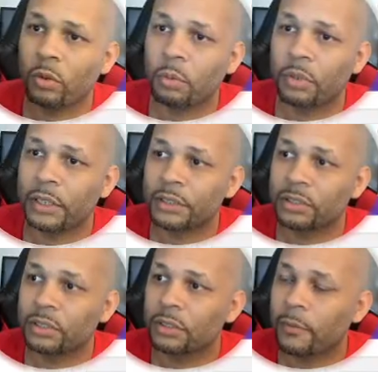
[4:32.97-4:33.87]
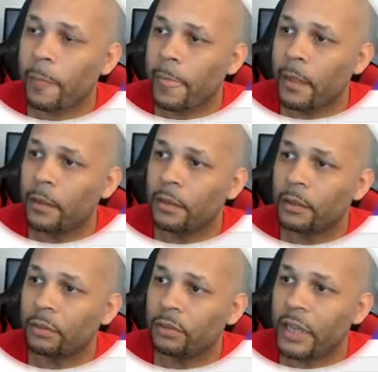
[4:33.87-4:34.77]
WordPress,
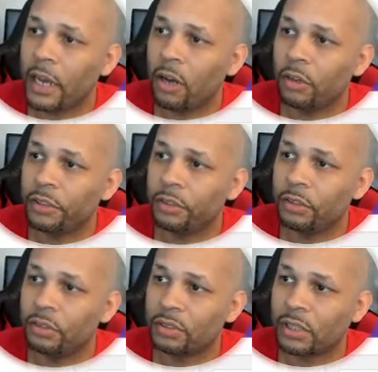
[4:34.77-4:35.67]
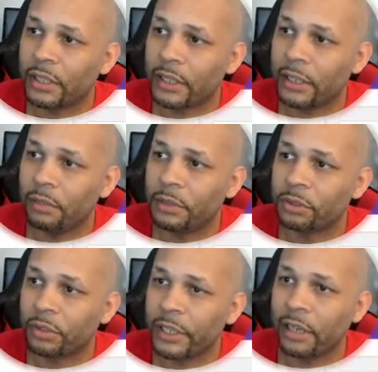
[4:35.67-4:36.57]
now all you do is select
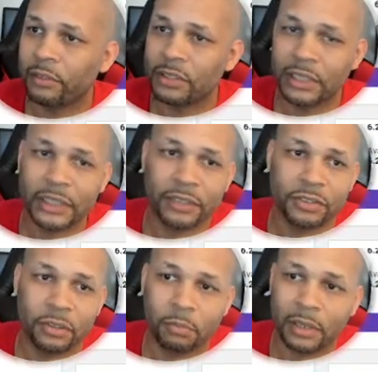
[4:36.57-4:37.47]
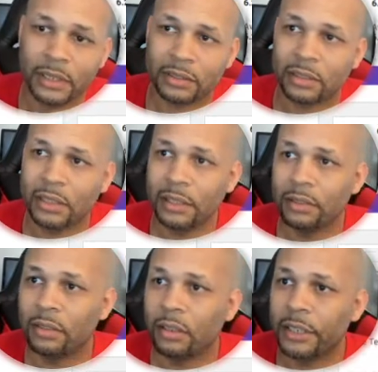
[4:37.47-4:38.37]
Elementor Canvas, and it gives you a blank slate.
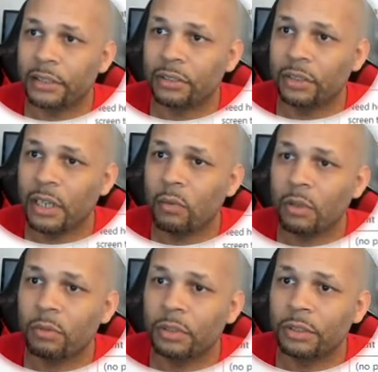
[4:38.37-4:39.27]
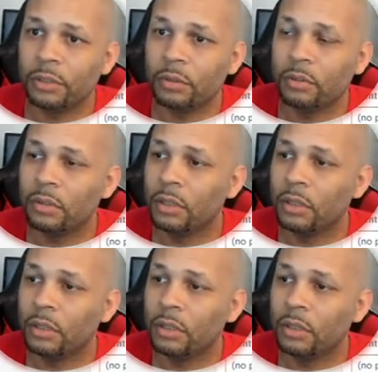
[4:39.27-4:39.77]
All right, so now what I want to do,